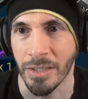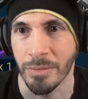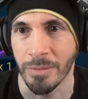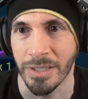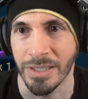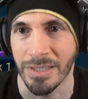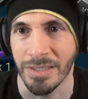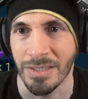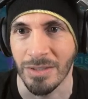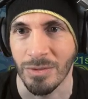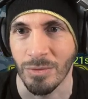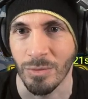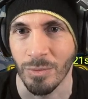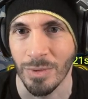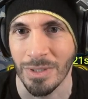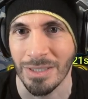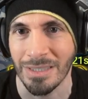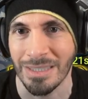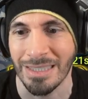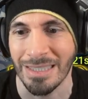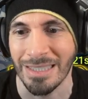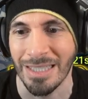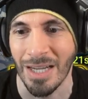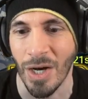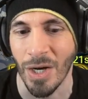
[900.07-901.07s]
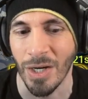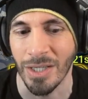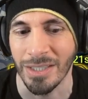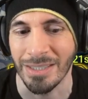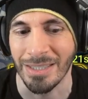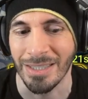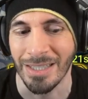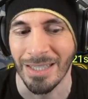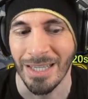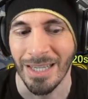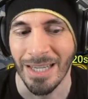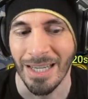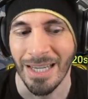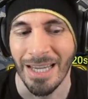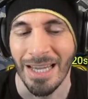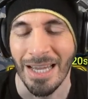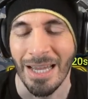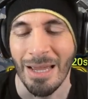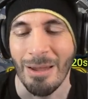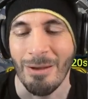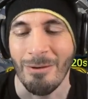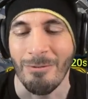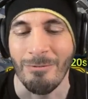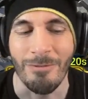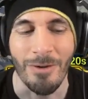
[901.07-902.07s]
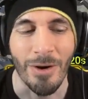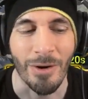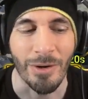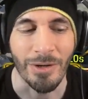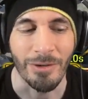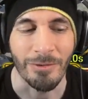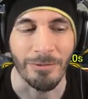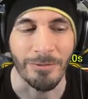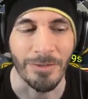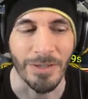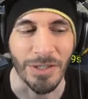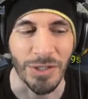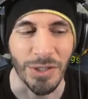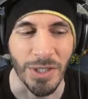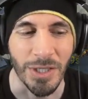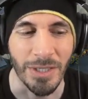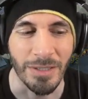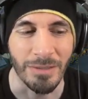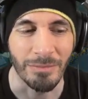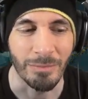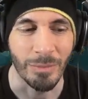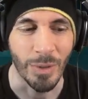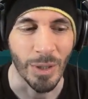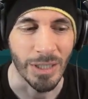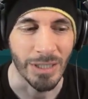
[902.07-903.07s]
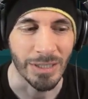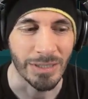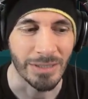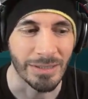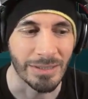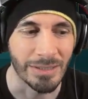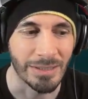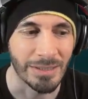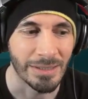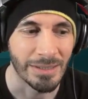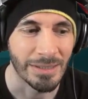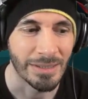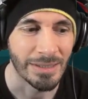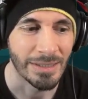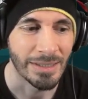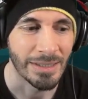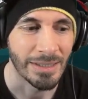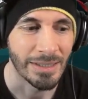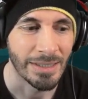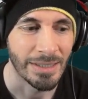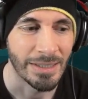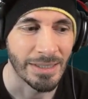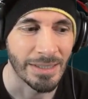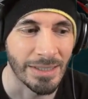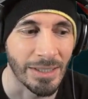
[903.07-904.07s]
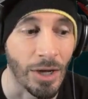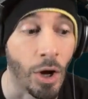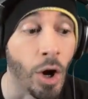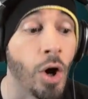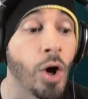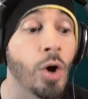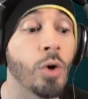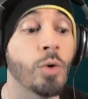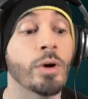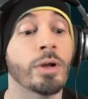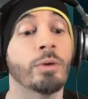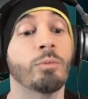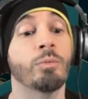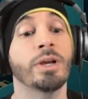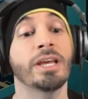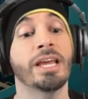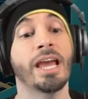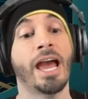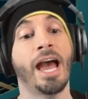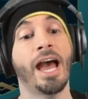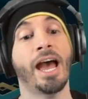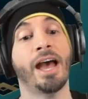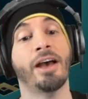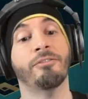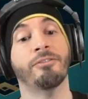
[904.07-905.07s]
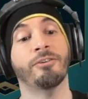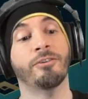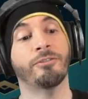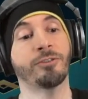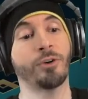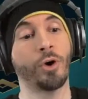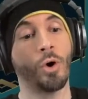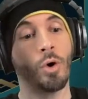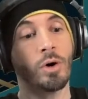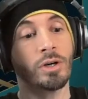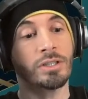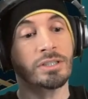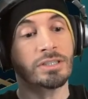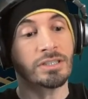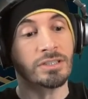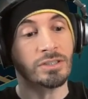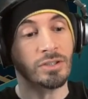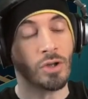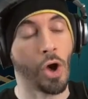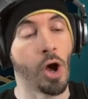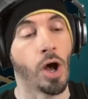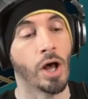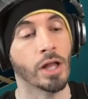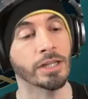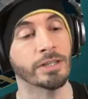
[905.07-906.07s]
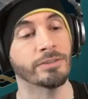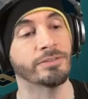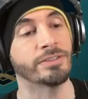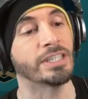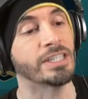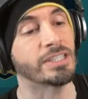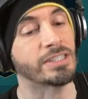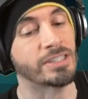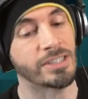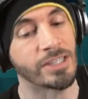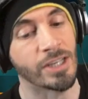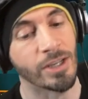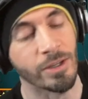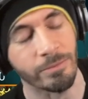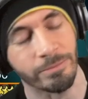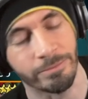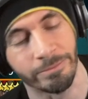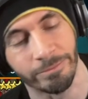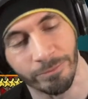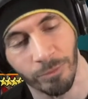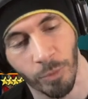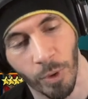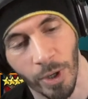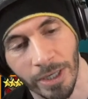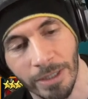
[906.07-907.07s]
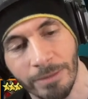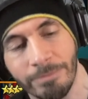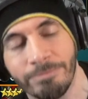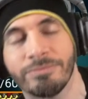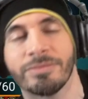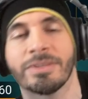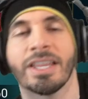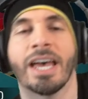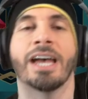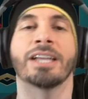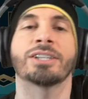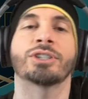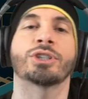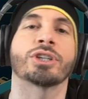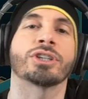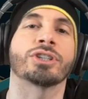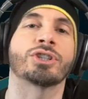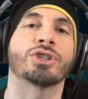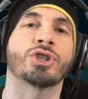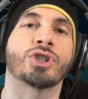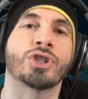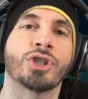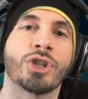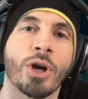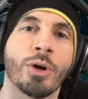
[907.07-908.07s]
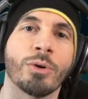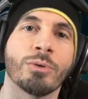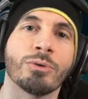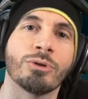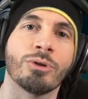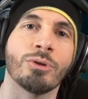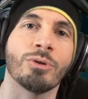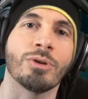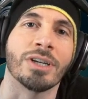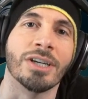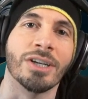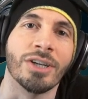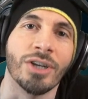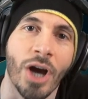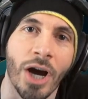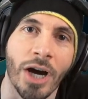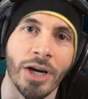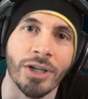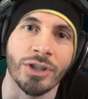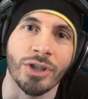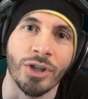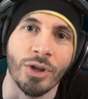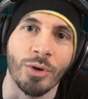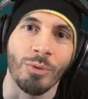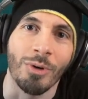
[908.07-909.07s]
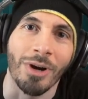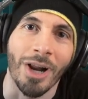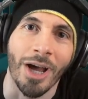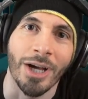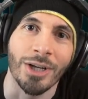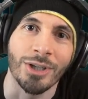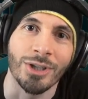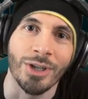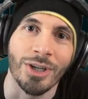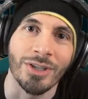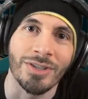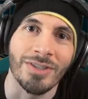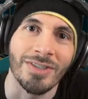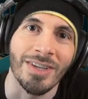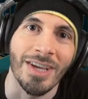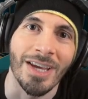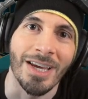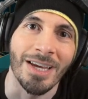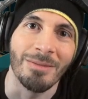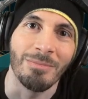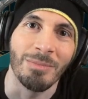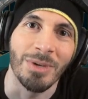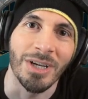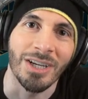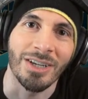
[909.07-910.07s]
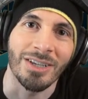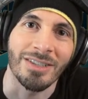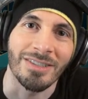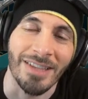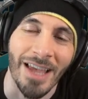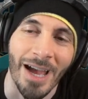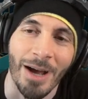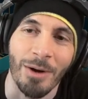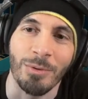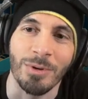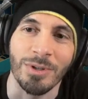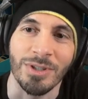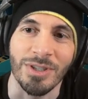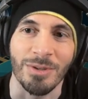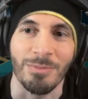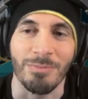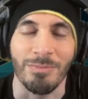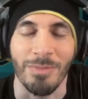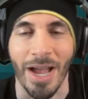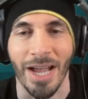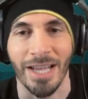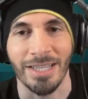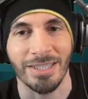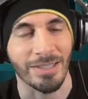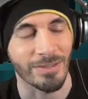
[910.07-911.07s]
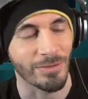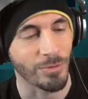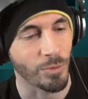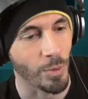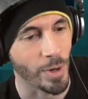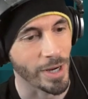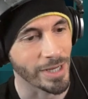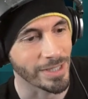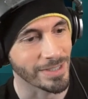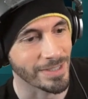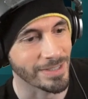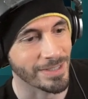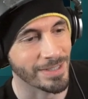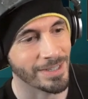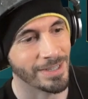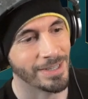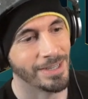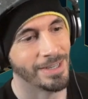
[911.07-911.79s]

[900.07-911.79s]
because it's really not very efficient, but... Yeah, oh, and we have, of course, all of this silver. Well, that just shows you to not do what I just did, because that was a massive waste.